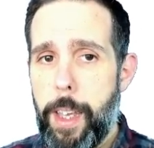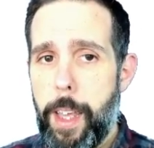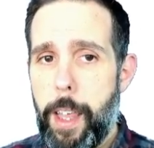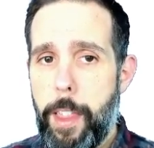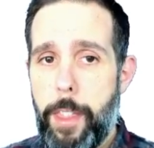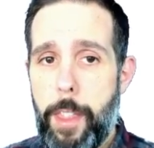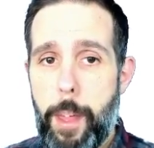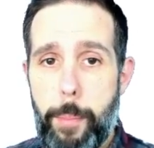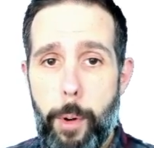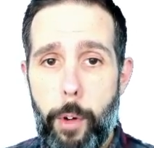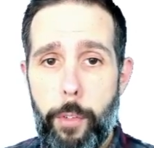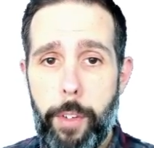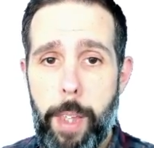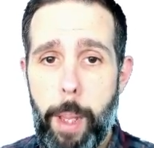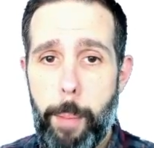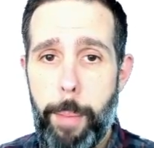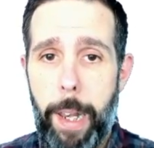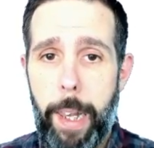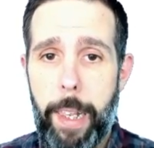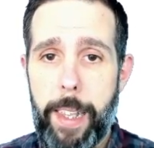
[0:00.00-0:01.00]
Their
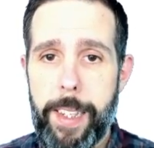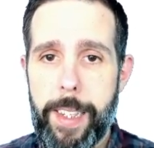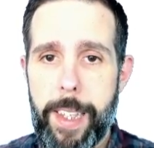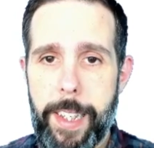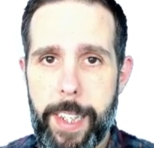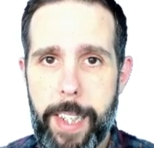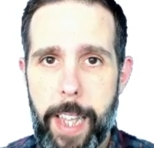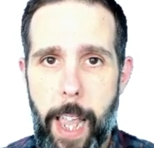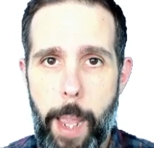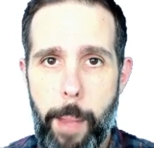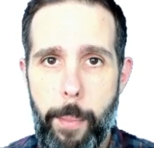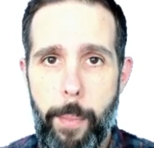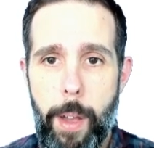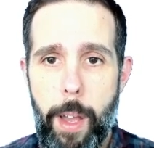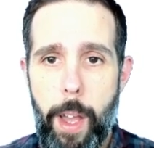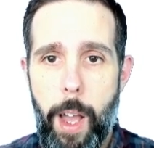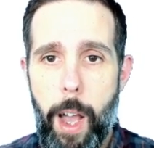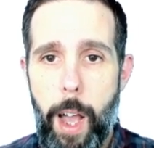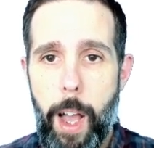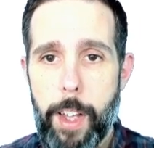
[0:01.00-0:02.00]
profitability is the same
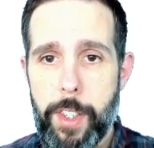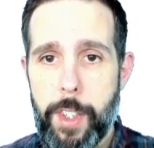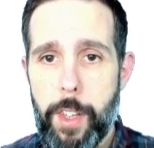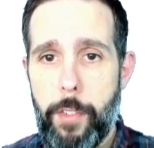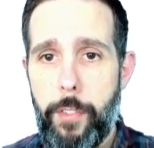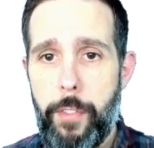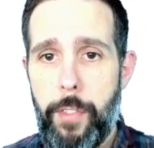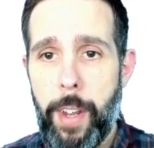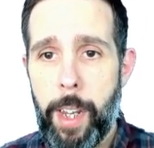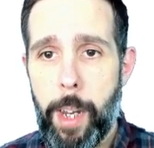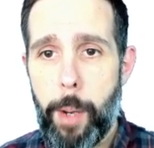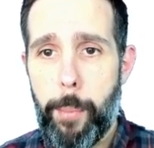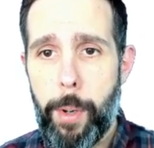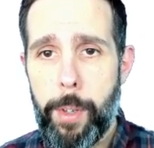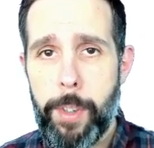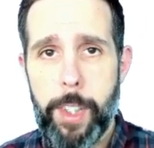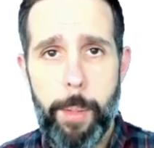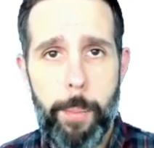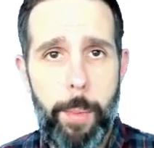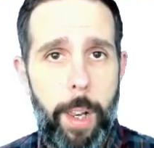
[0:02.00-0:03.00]
as their
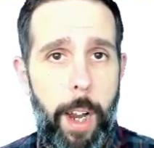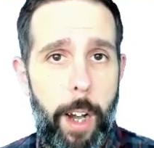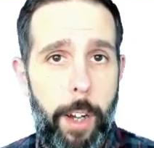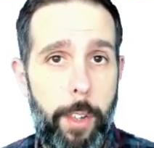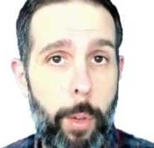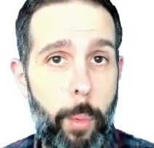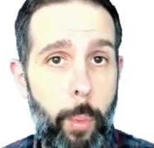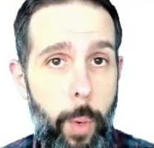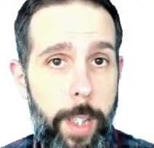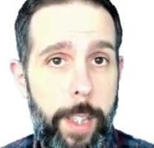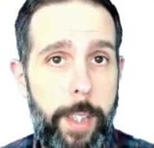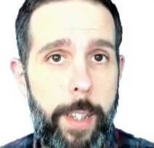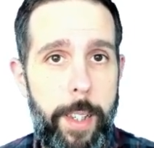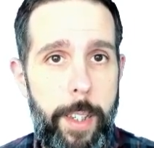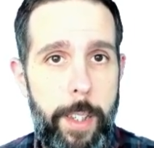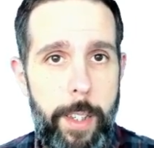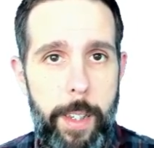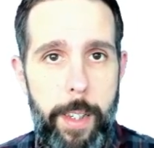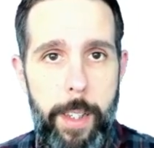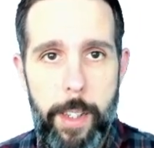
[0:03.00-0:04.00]
fingerprint similarity, which
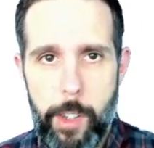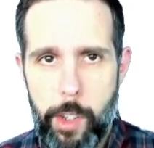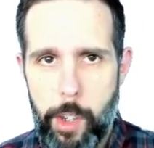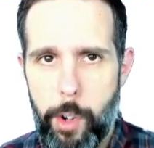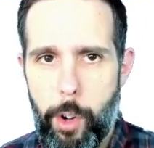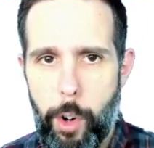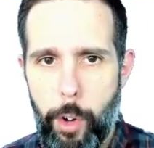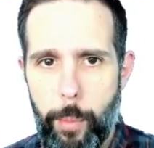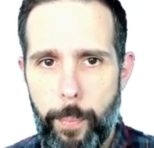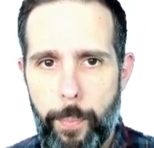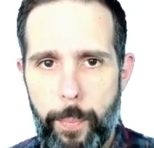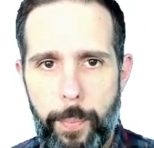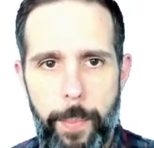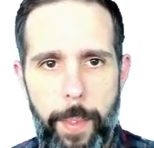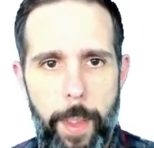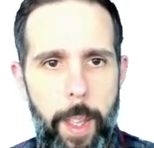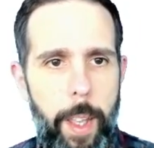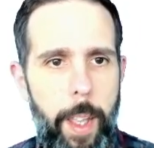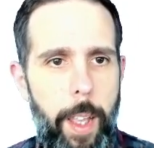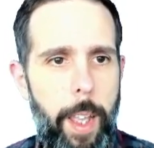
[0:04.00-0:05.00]
is 0.
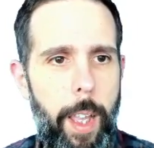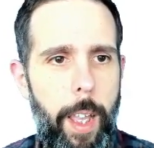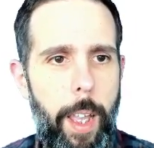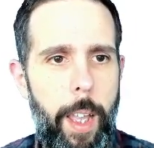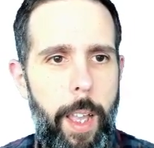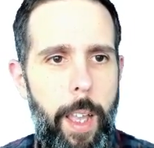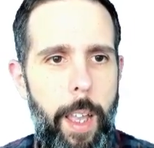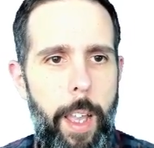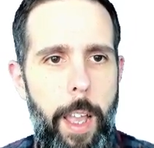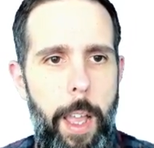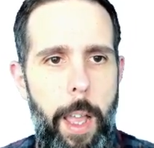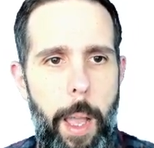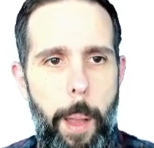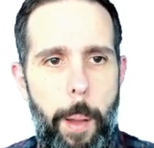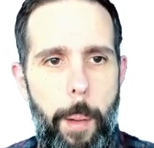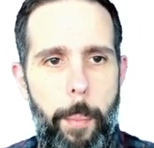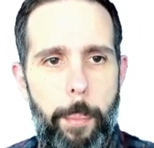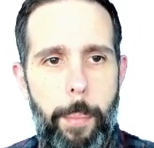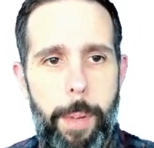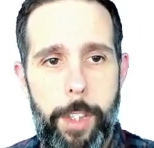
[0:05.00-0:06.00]

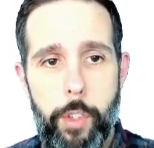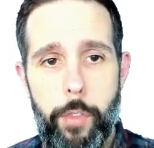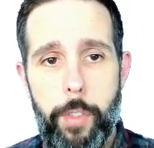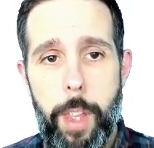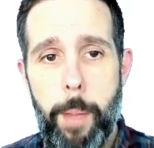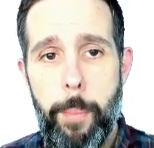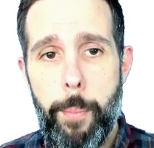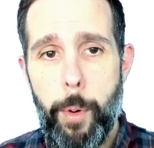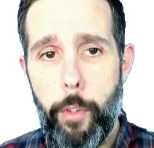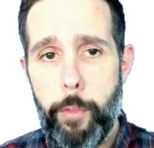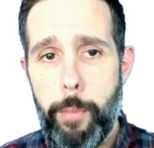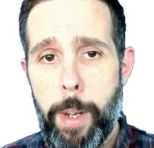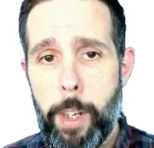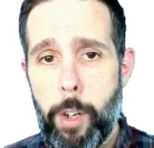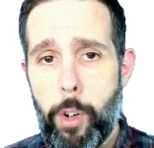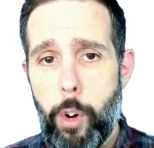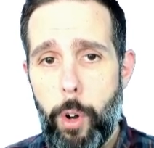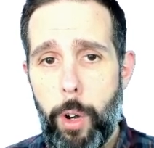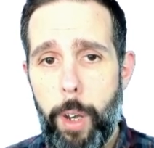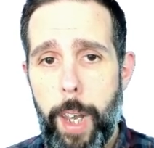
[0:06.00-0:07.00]
Much of the improvement in
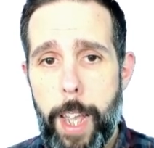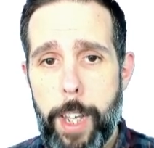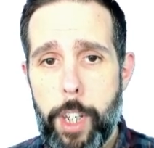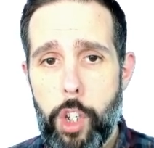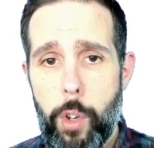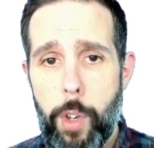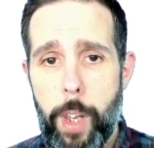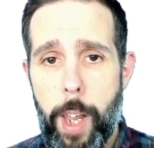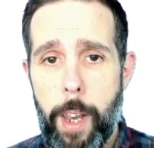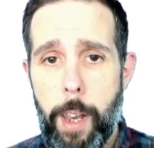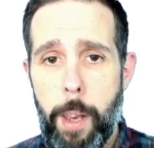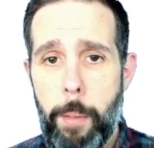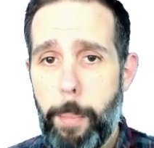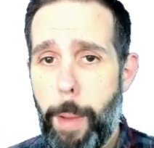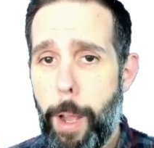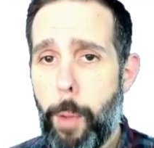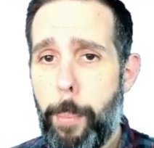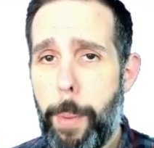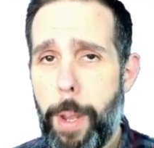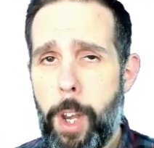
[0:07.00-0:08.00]
correlation, and in my
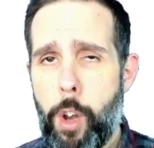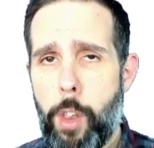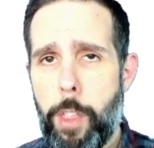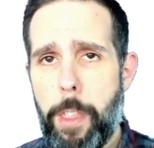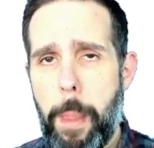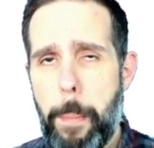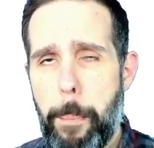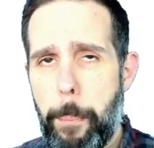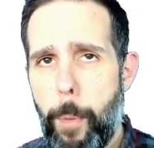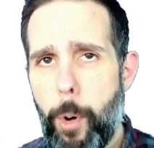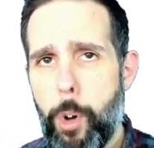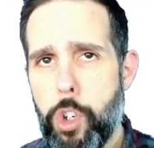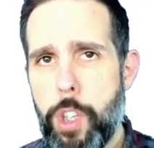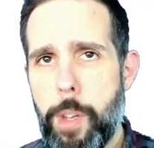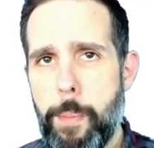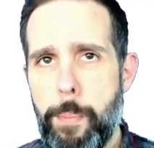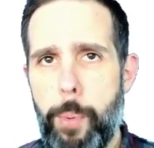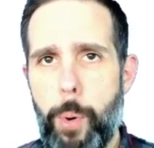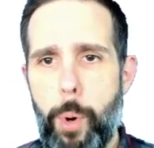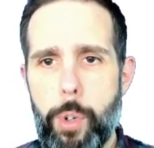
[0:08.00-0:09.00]
opinion the most
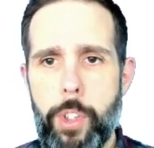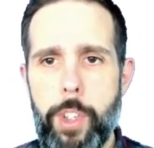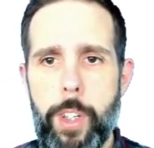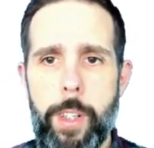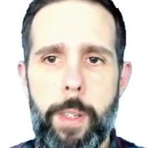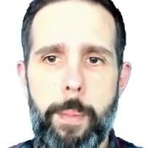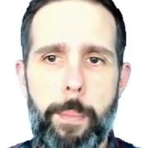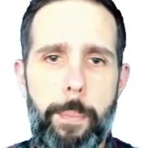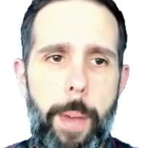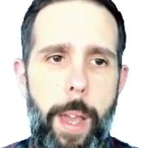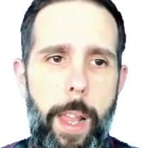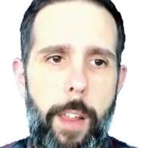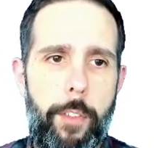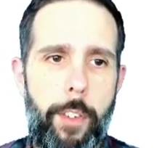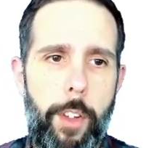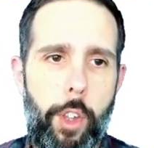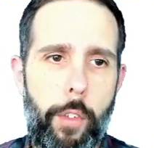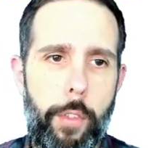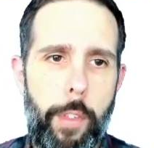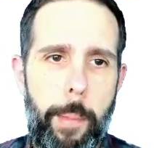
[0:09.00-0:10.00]
important
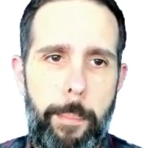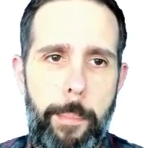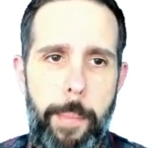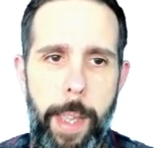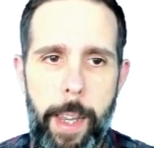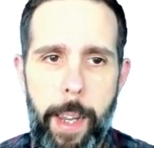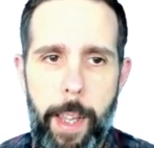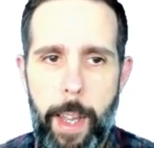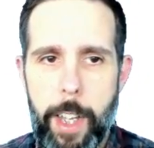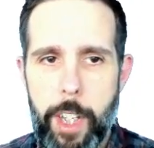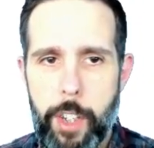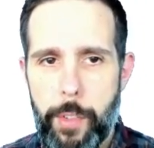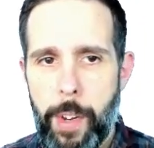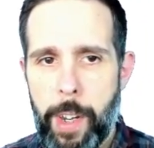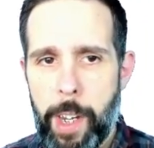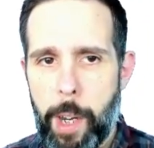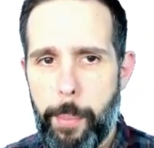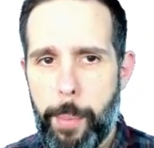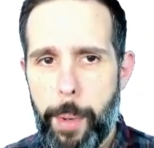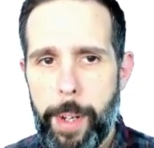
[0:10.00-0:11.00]
benefit of the min-hash
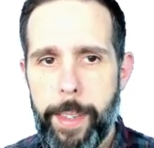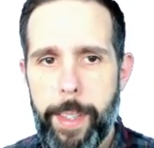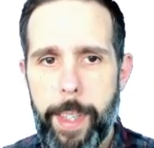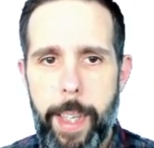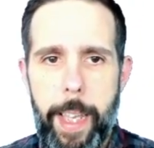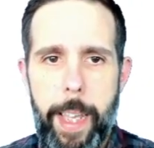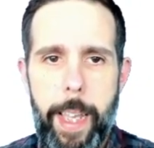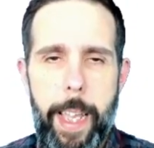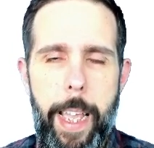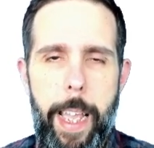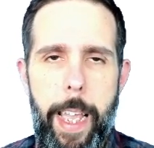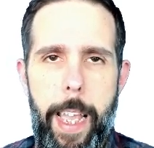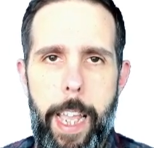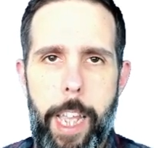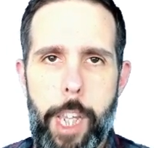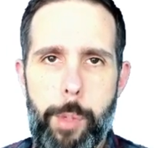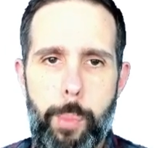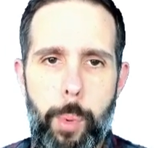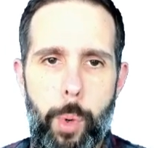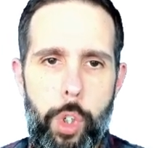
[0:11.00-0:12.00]
fingerprint,
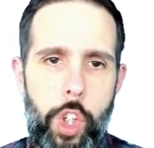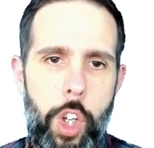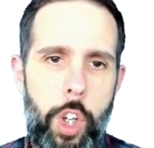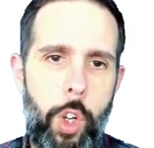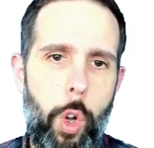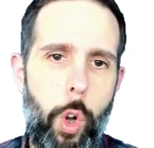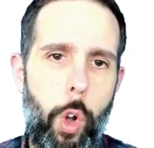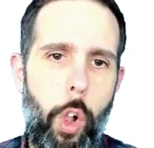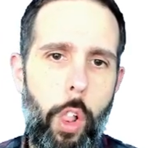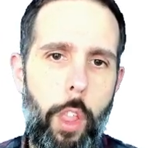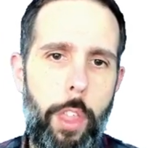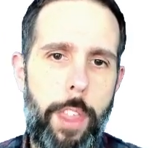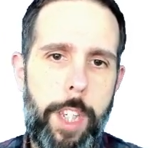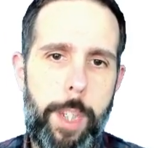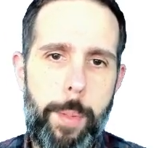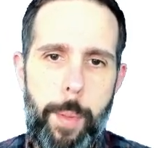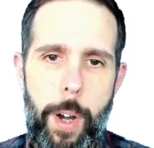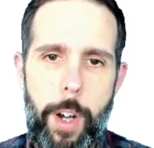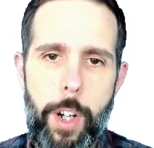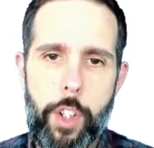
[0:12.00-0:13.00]
is pushing all these
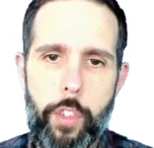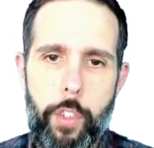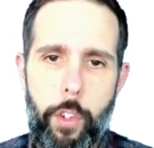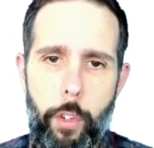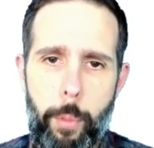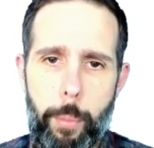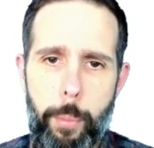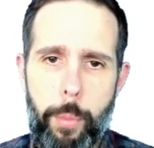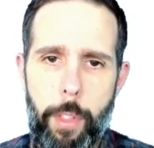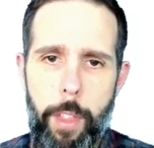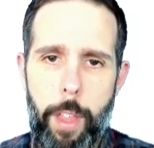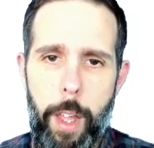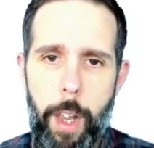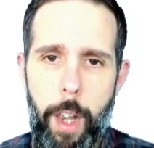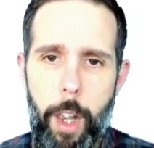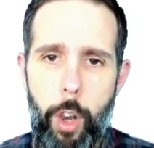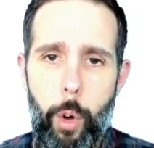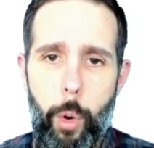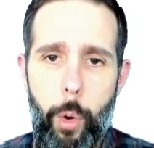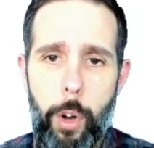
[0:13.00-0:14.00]
pairs from the
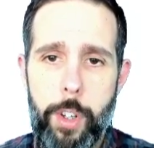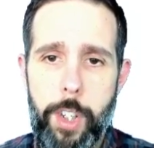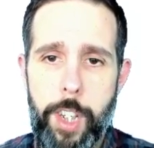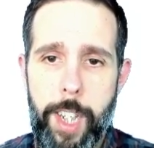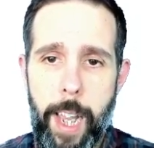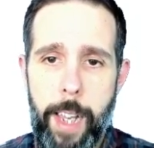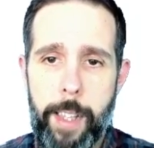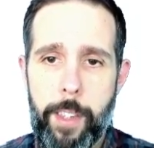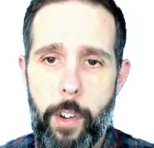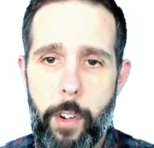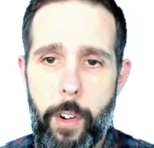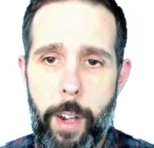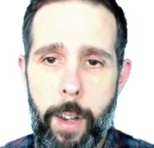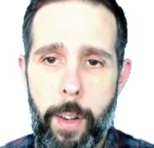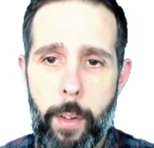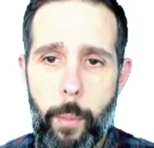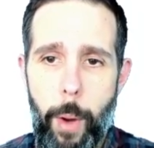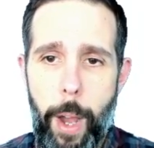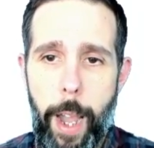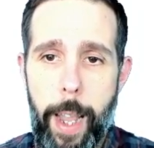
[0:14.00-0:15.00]
lower center
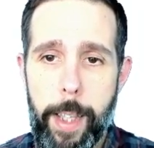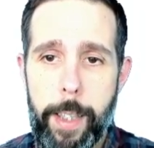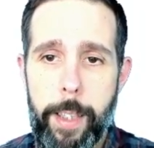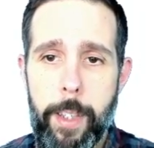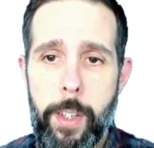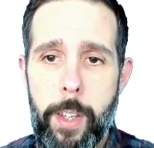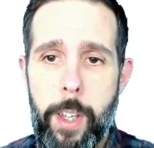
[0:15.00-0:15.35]
and right